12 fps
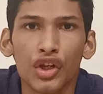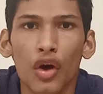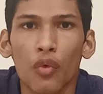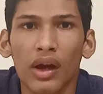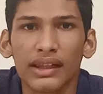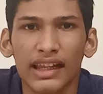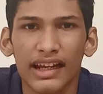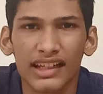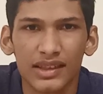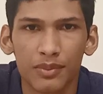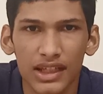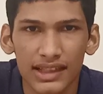Now while that
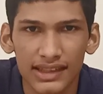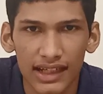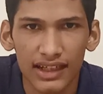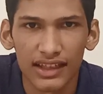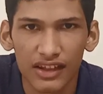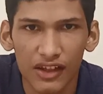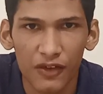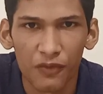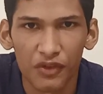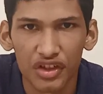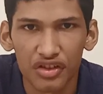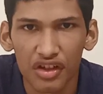is being set in the
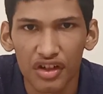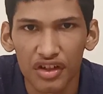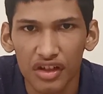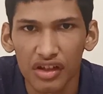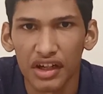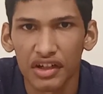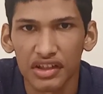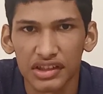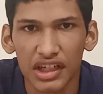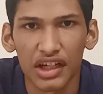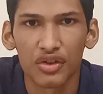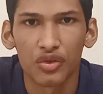refrigerator, let
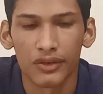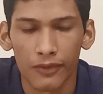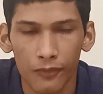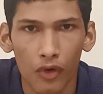us get to the